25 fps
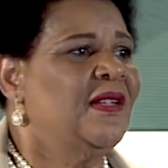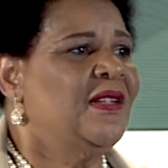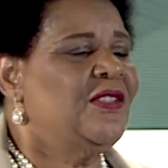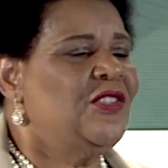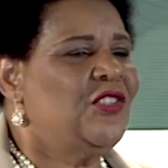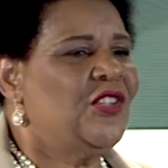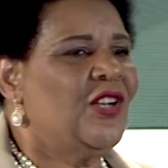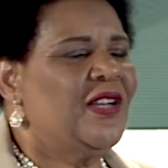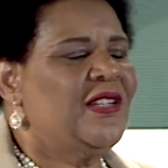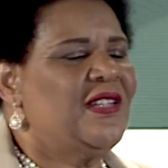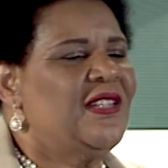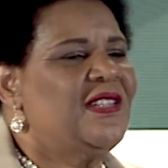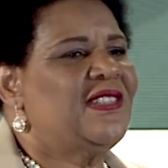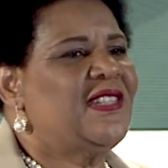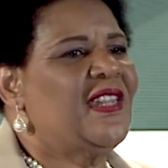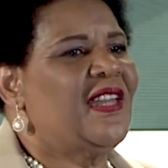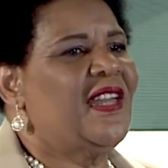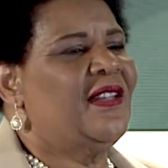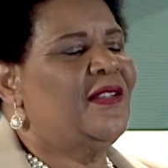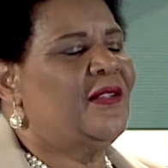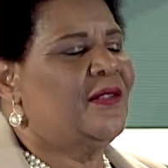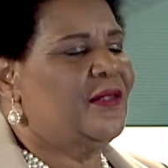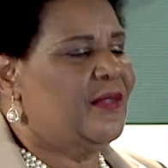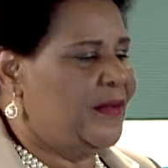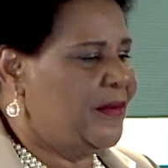Johnny
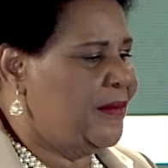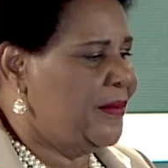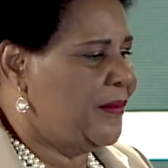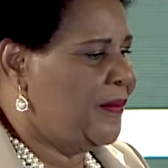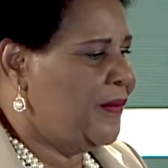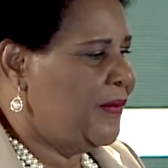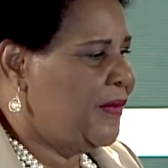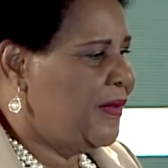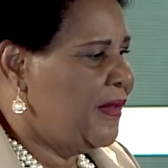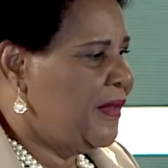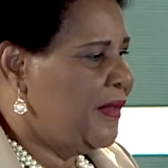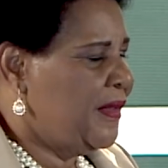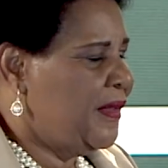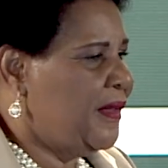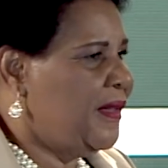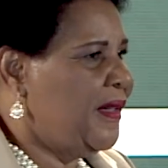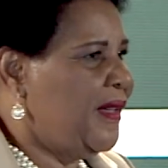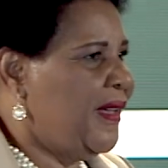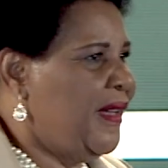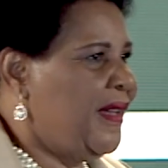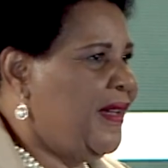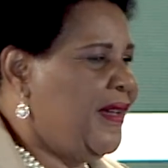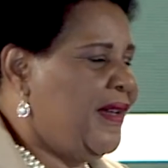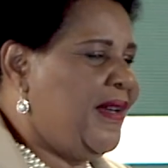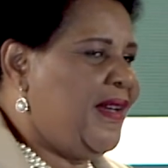Taylor
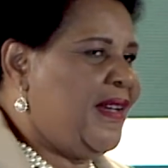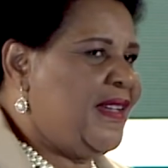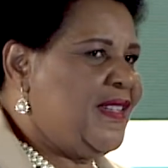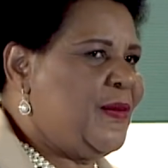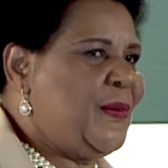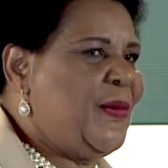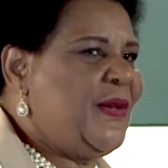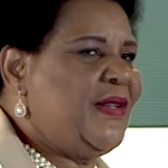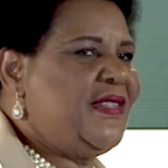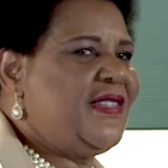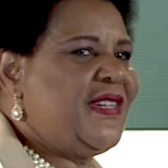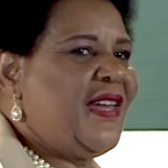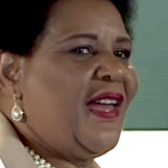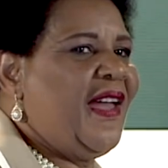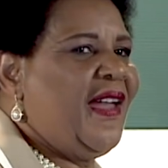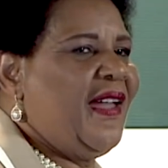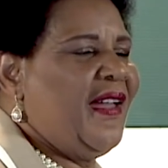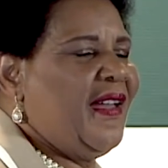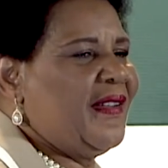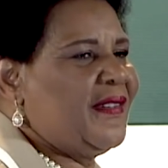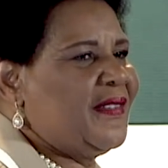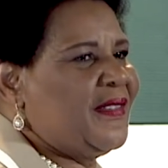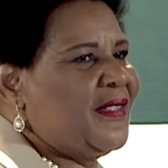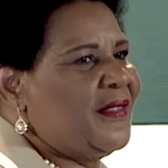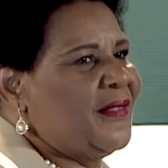has been
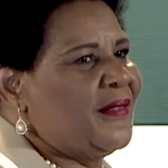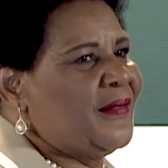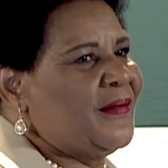tagged,